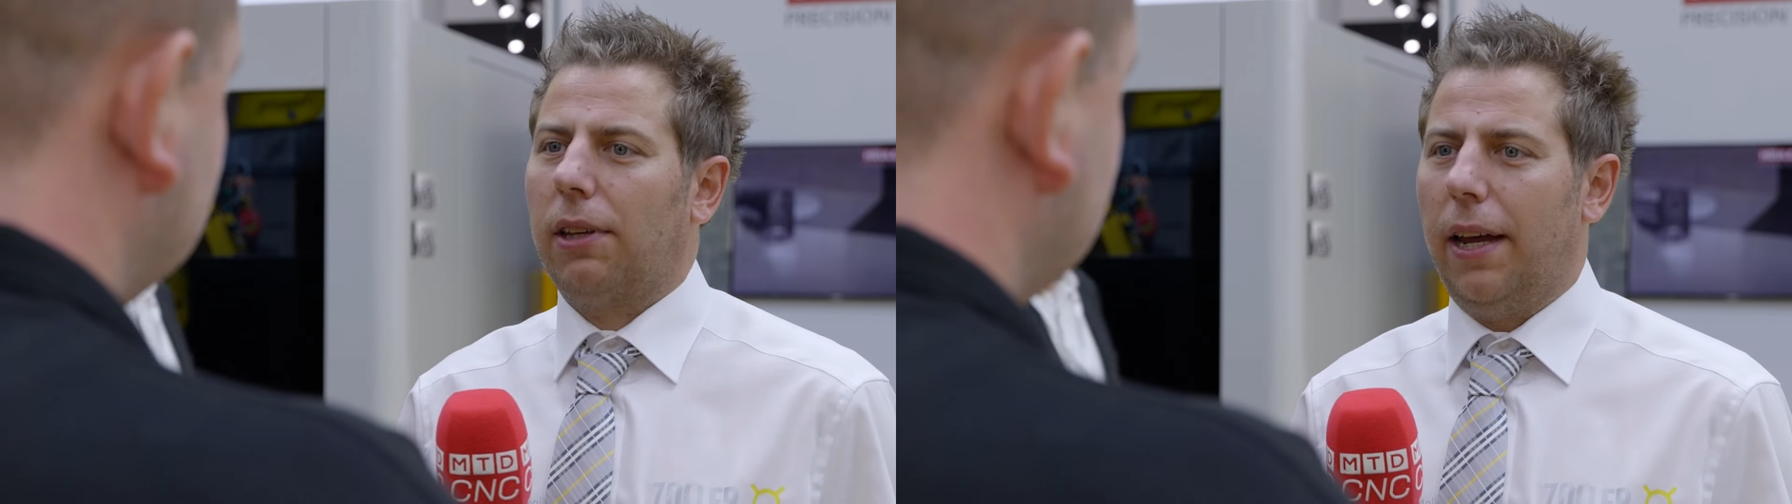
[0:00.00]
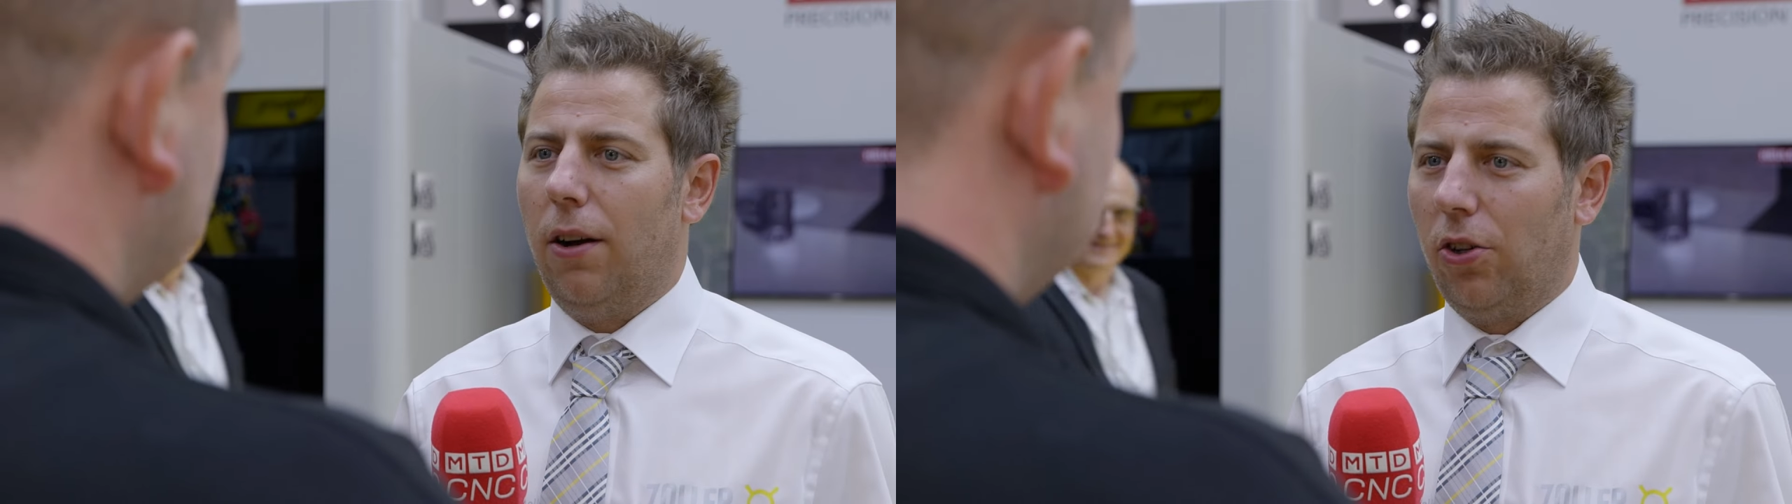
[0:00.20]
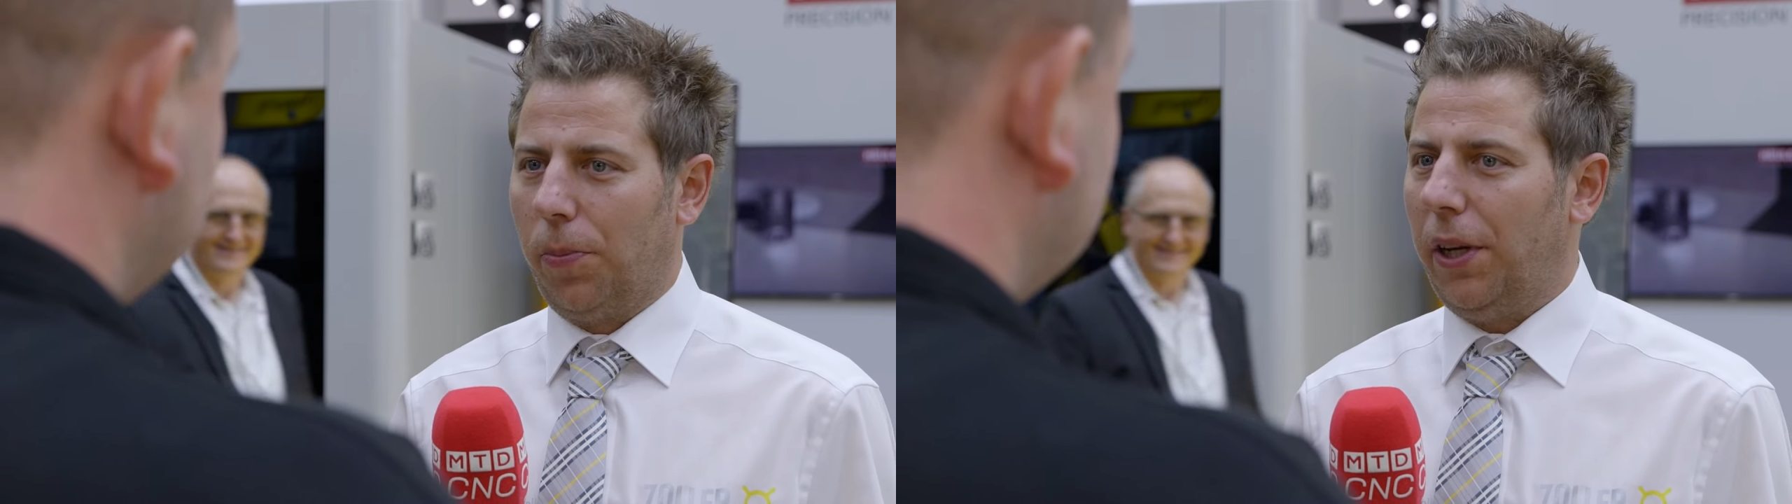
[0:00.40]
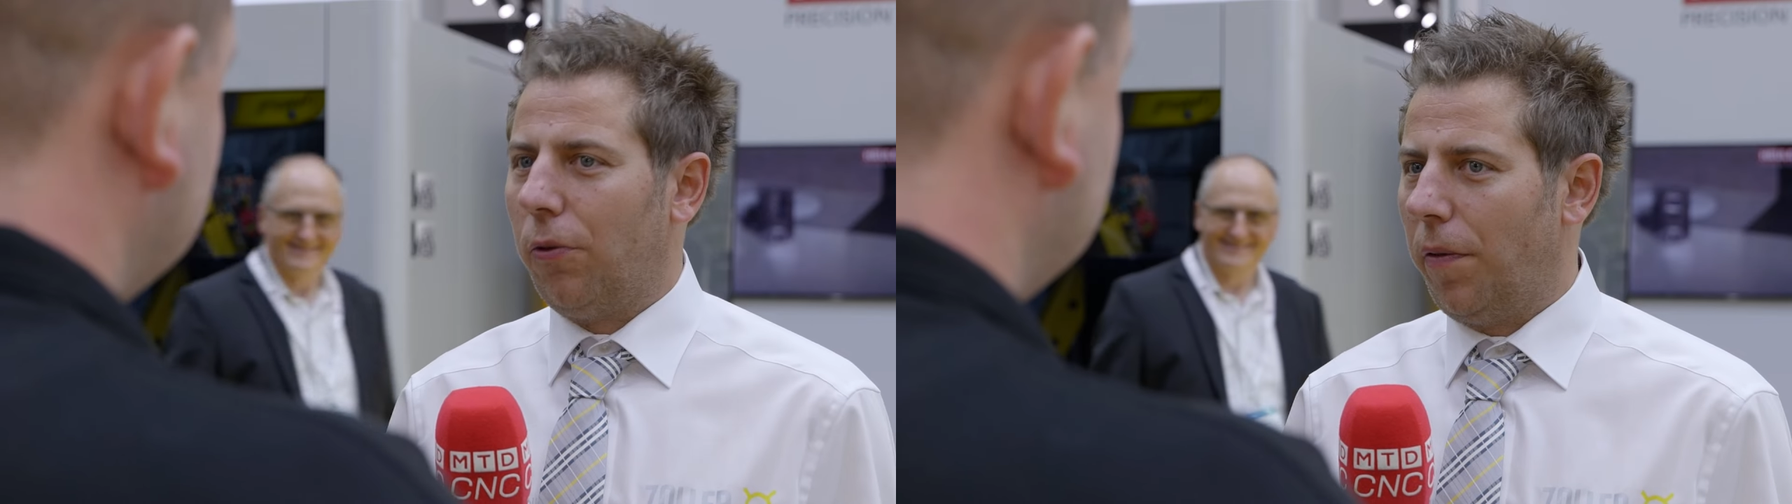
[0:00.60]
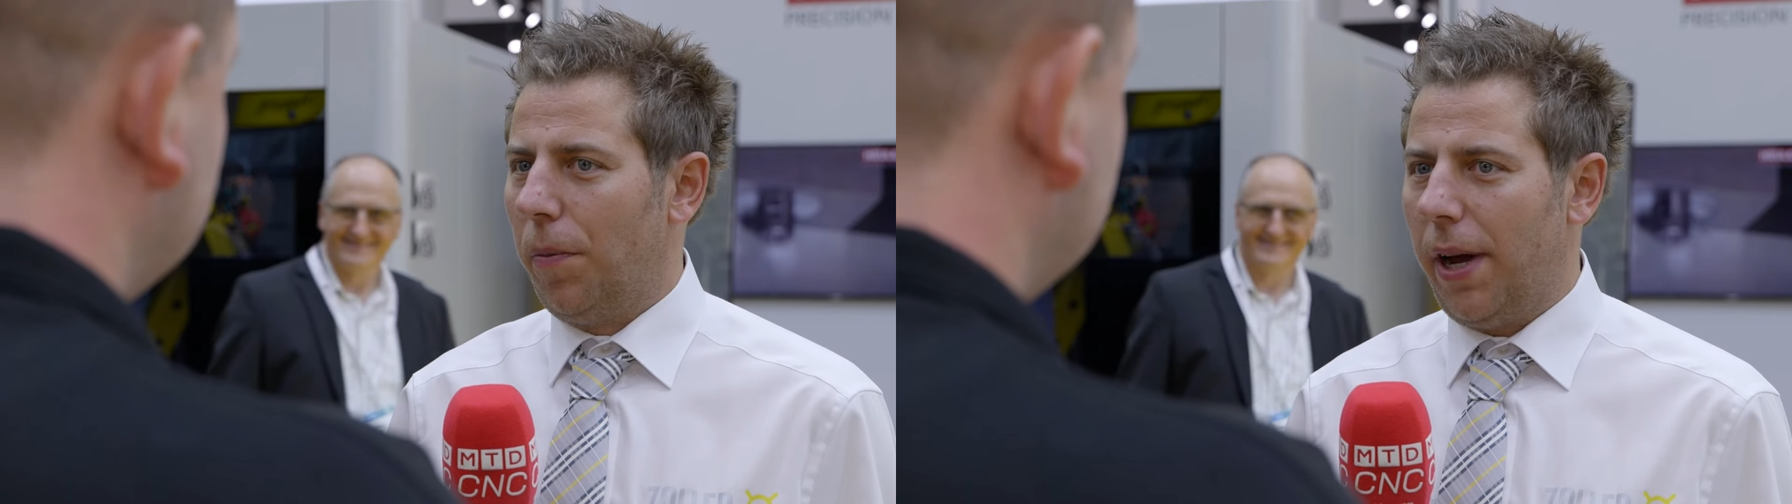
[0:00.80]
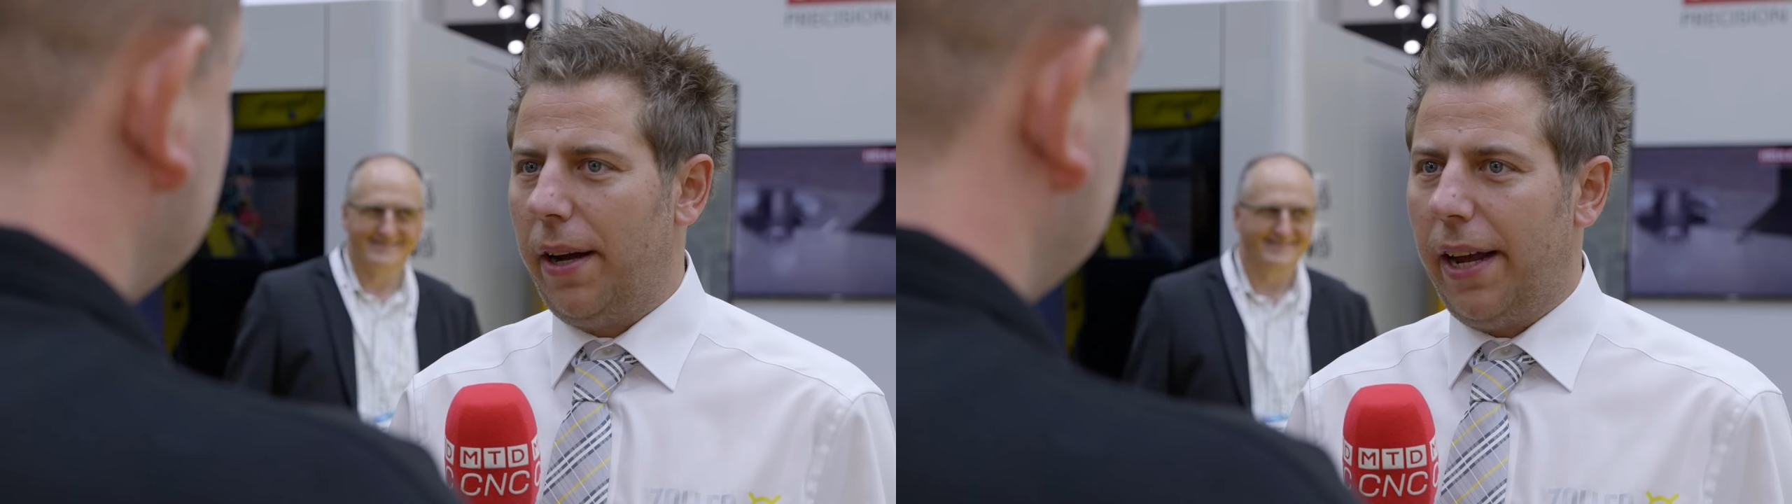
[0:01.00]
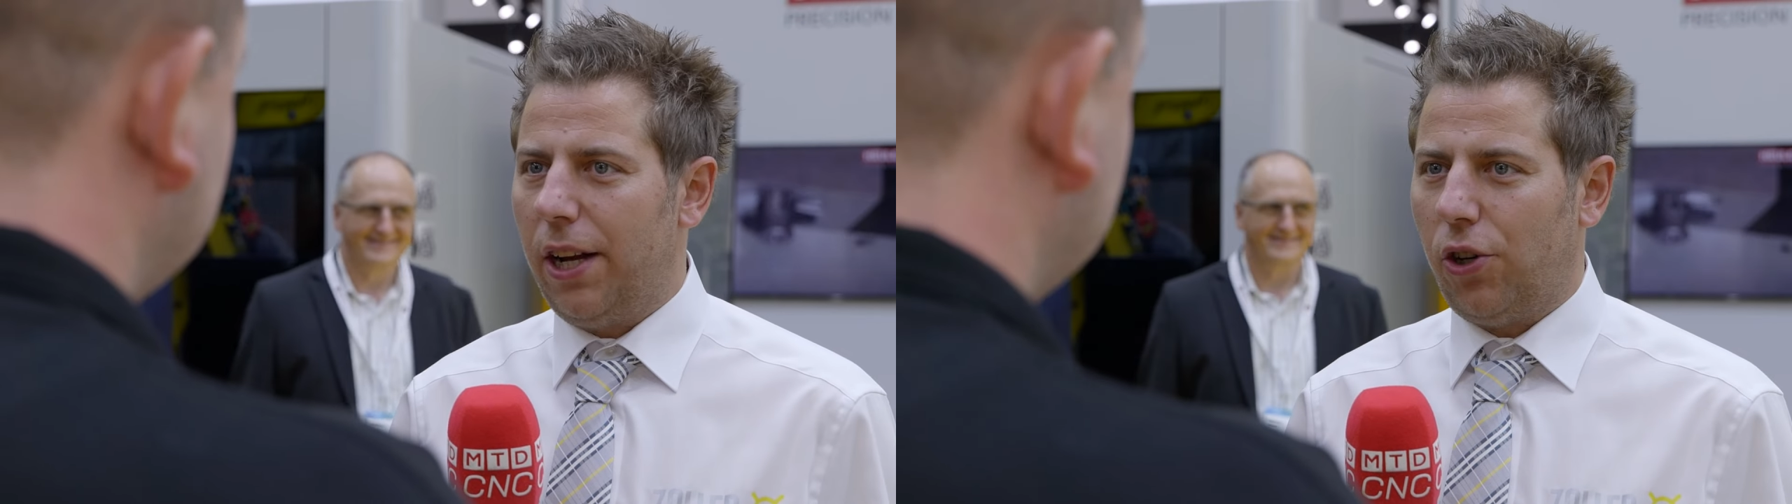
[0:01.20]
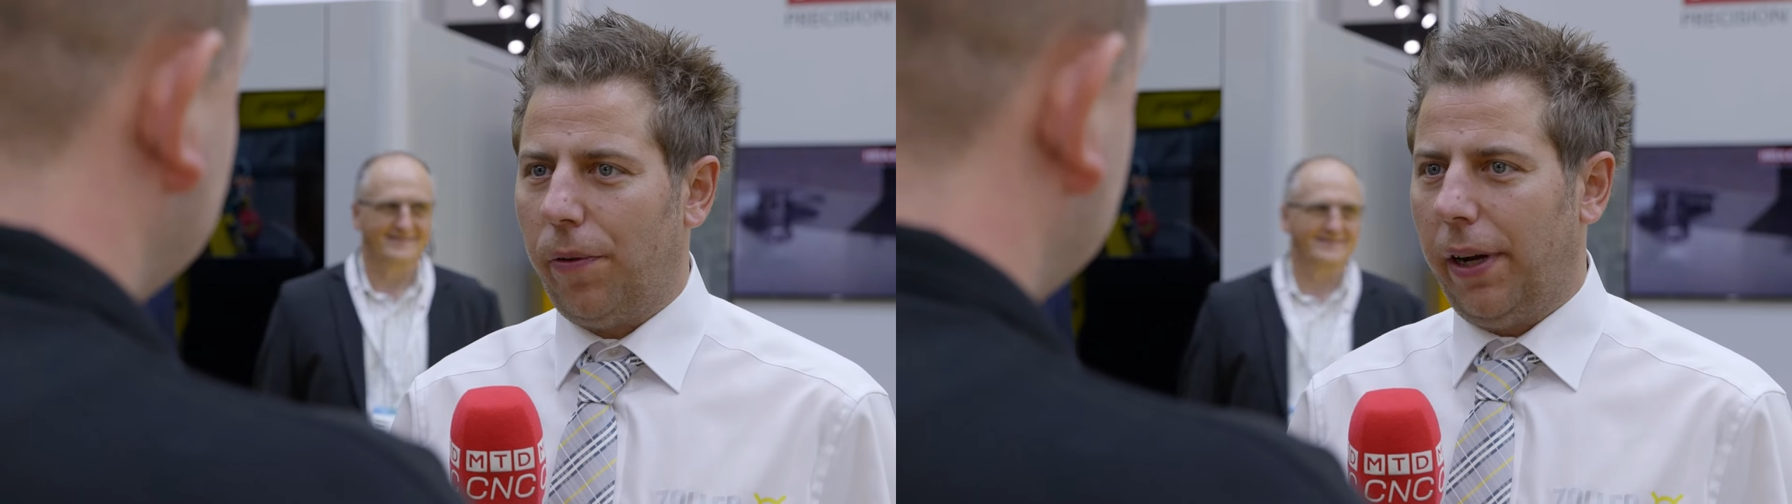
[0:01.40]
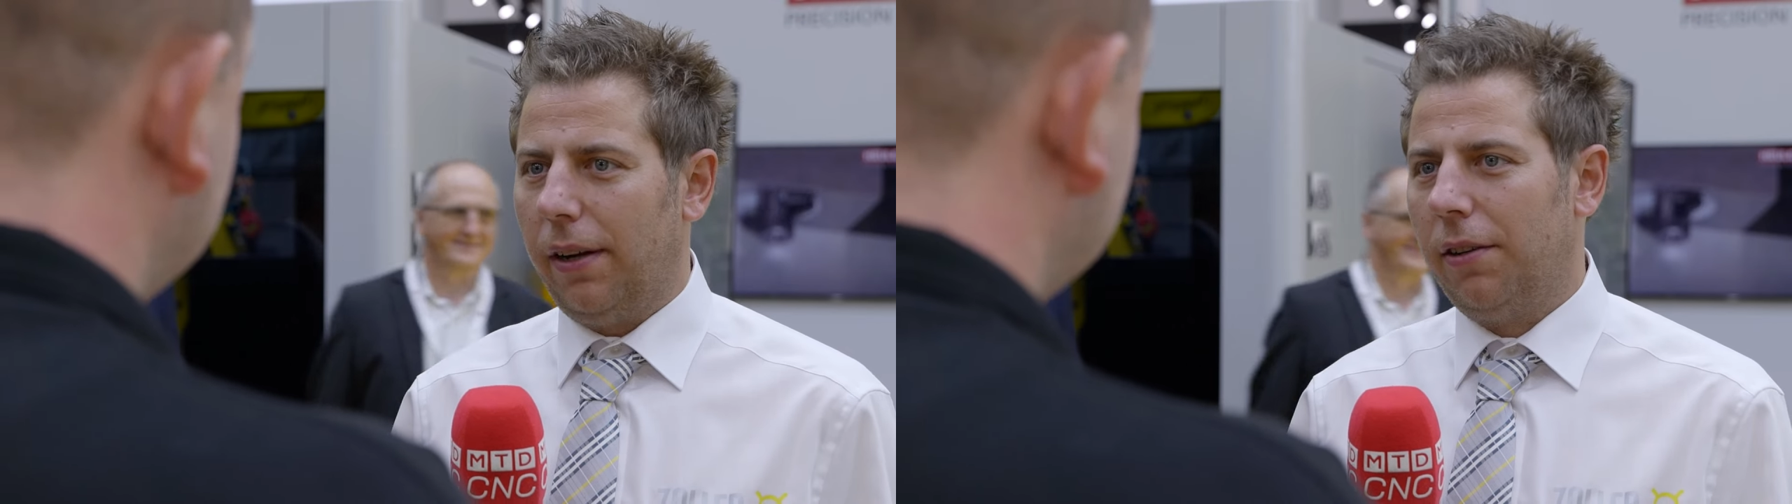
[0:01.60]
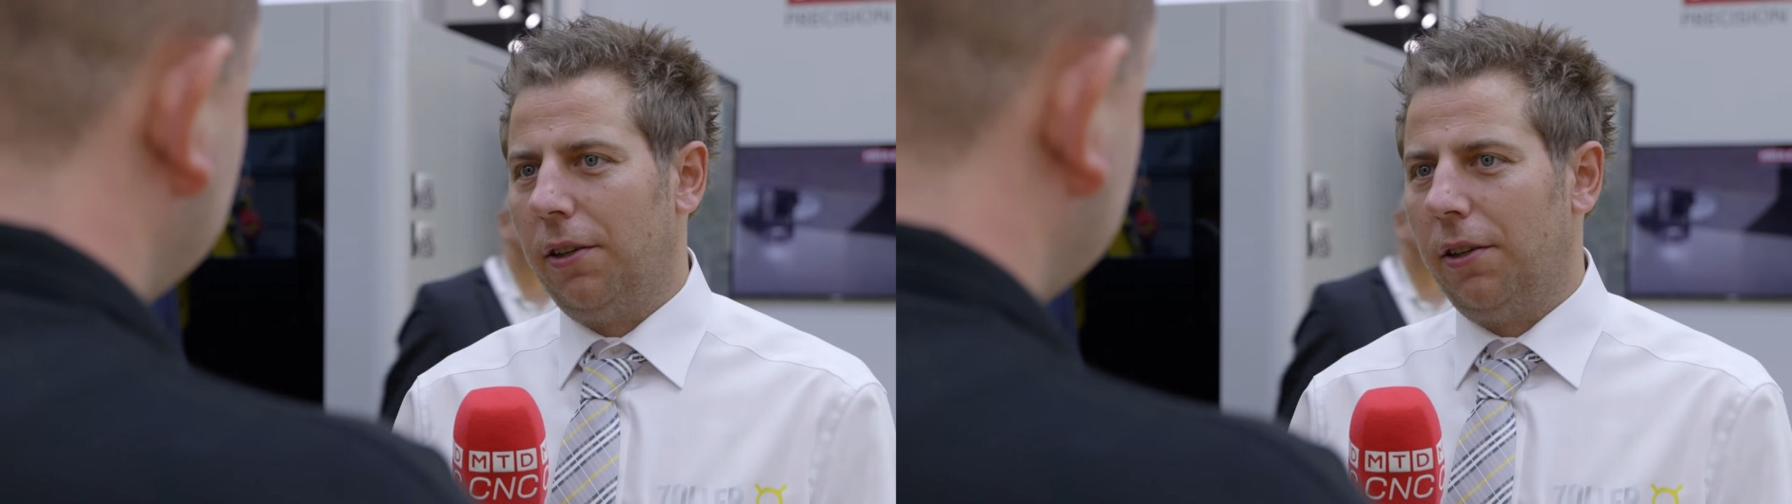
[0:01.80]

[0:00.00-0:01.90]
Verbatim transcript: can also be driven by an HEV,